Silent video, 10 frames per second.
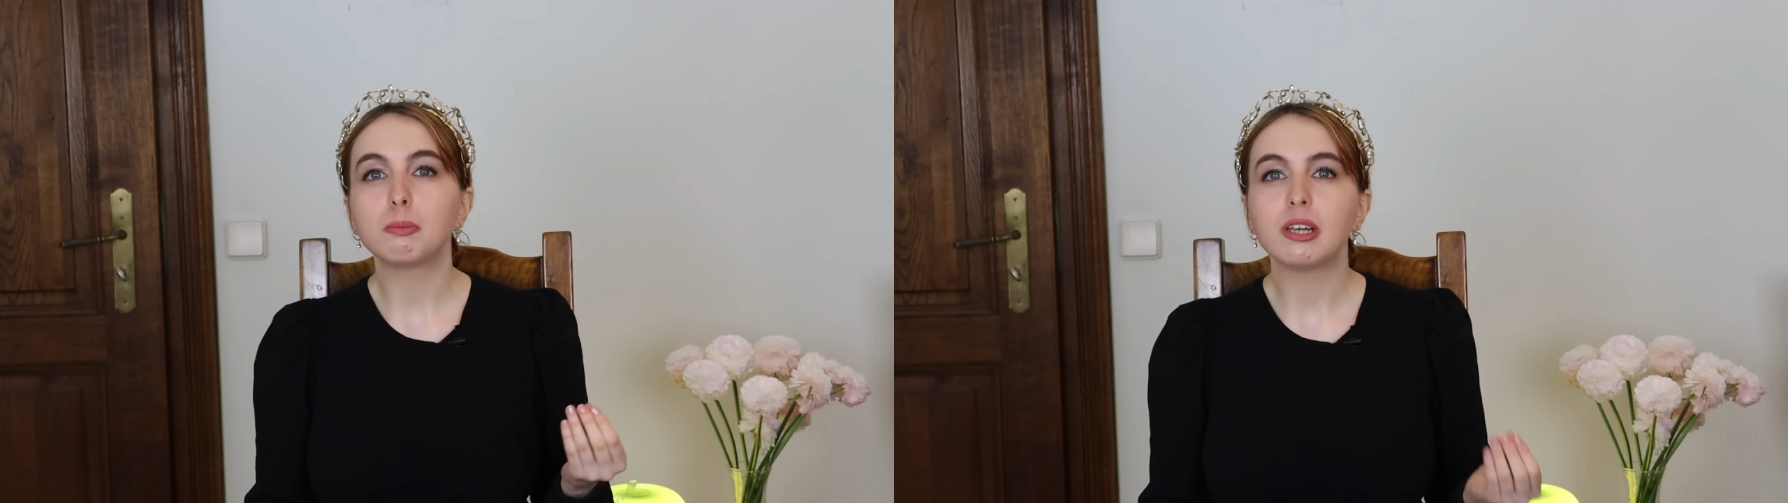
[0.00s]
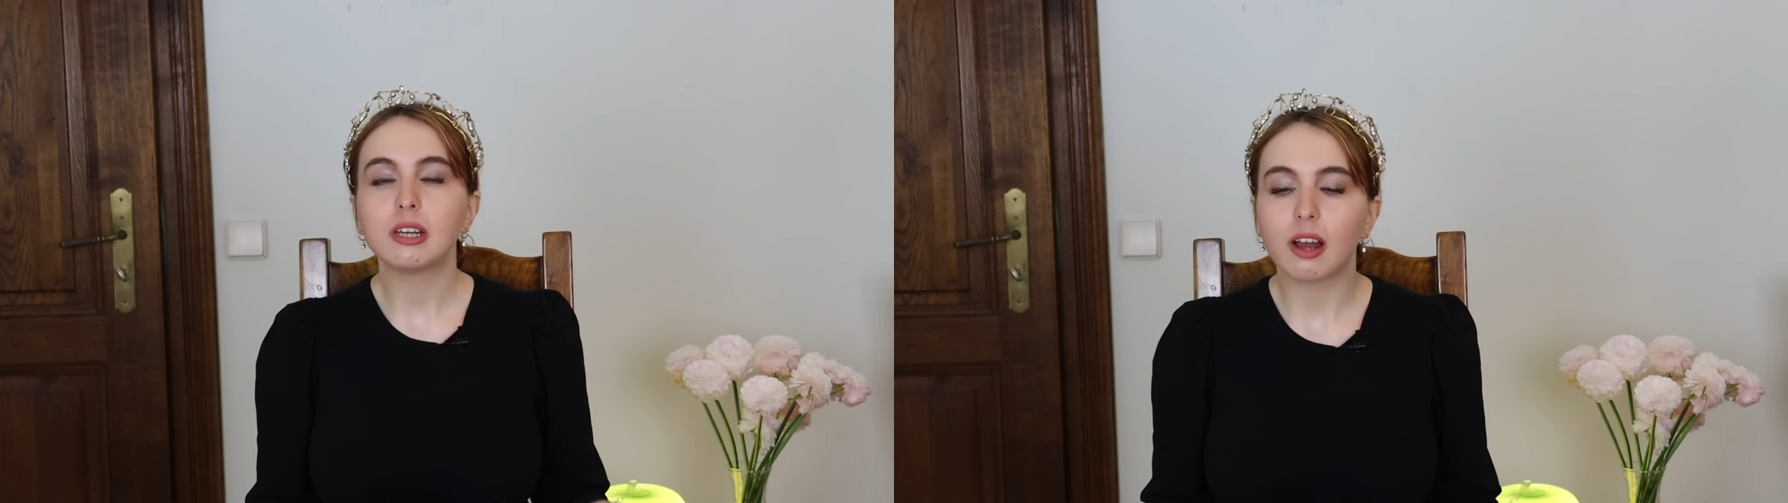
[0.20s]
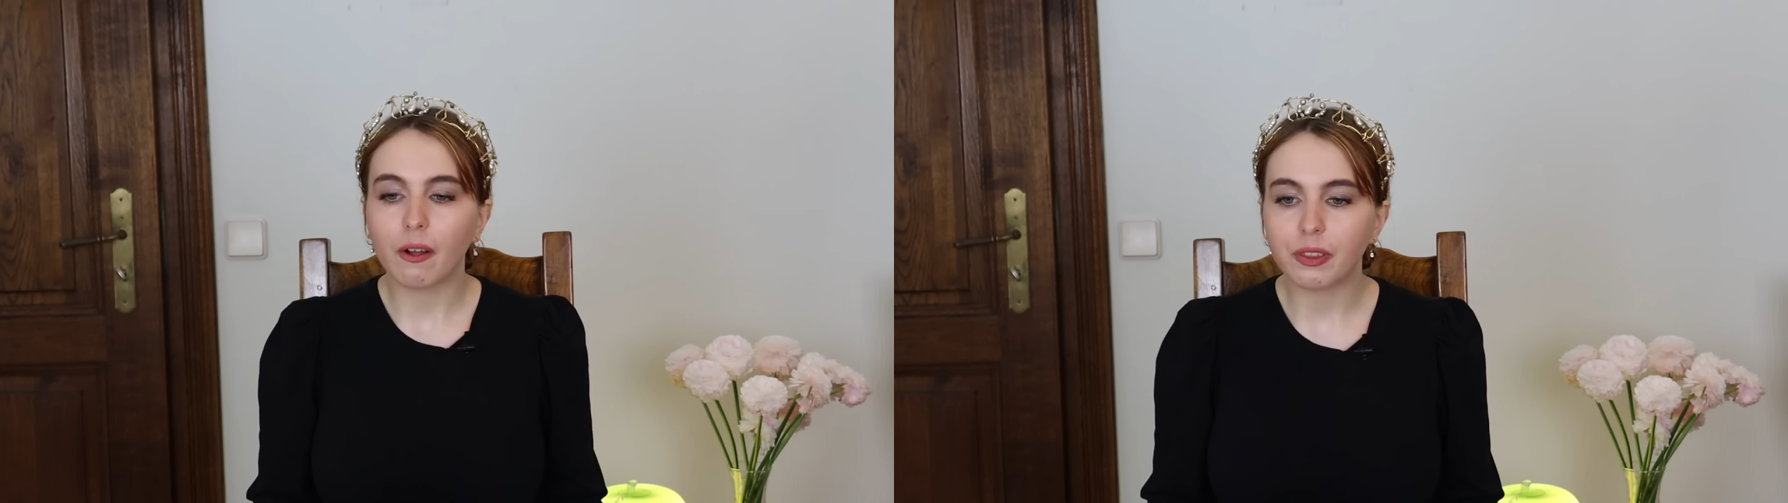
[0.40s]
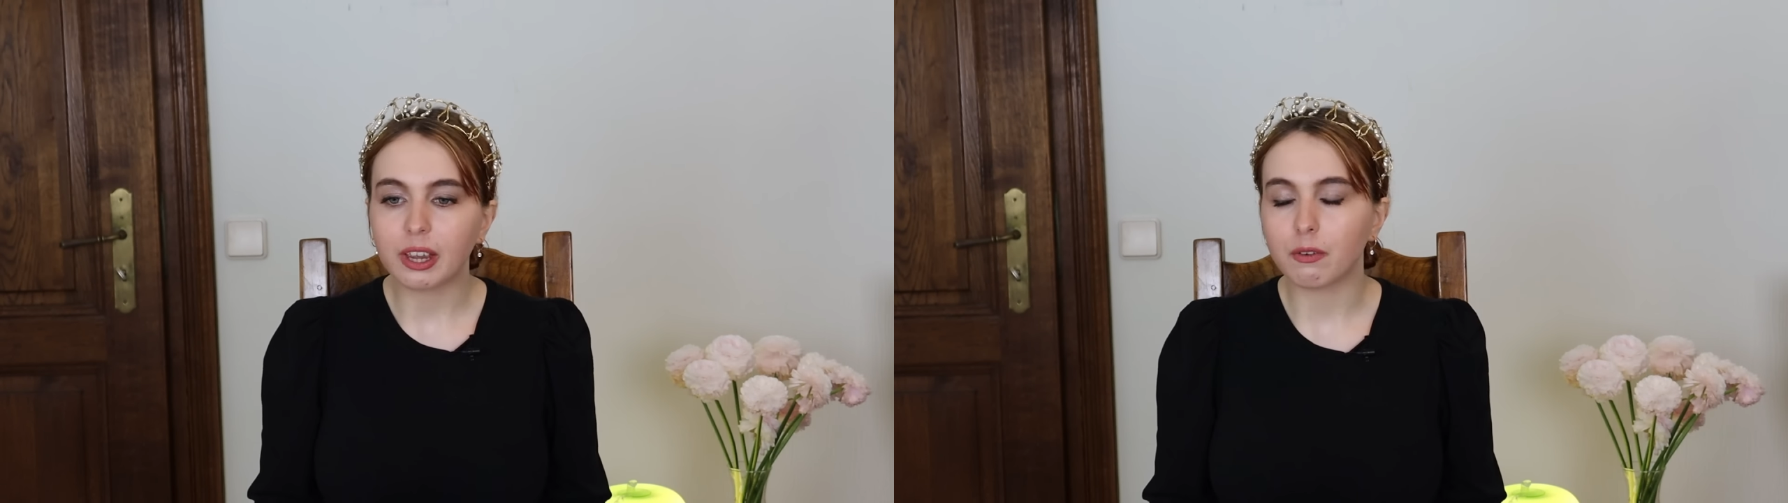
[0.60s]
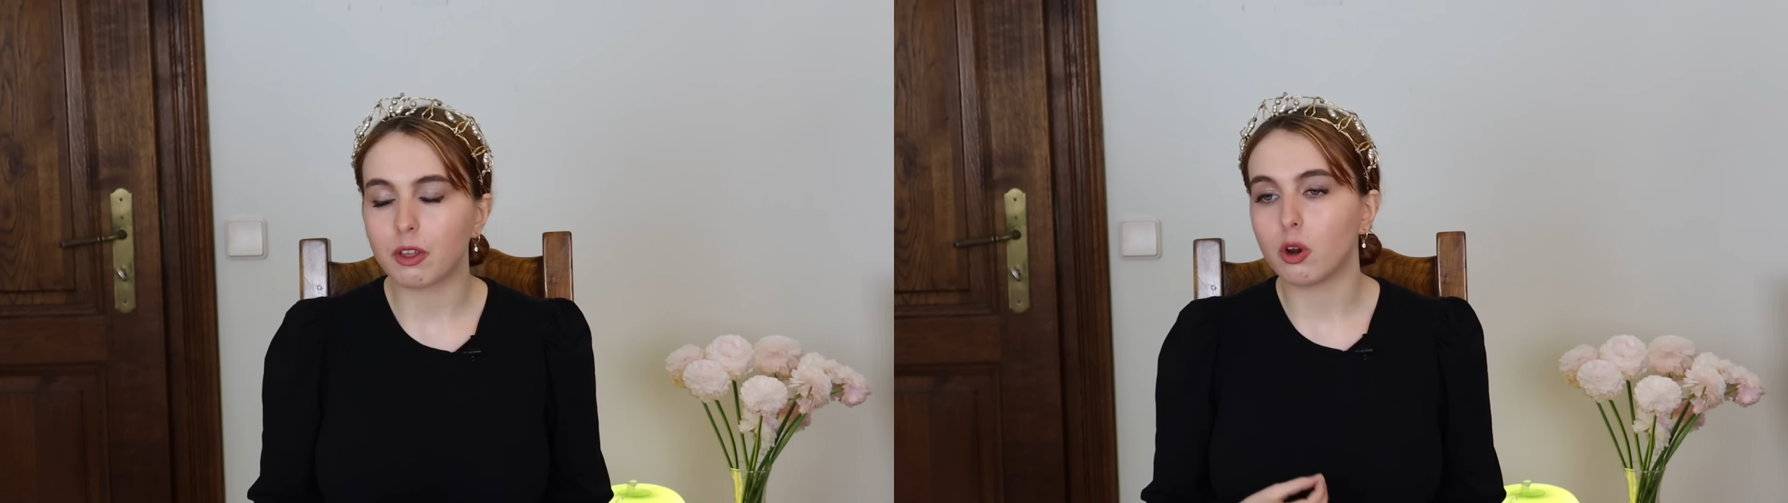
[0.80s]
mean nothing if they're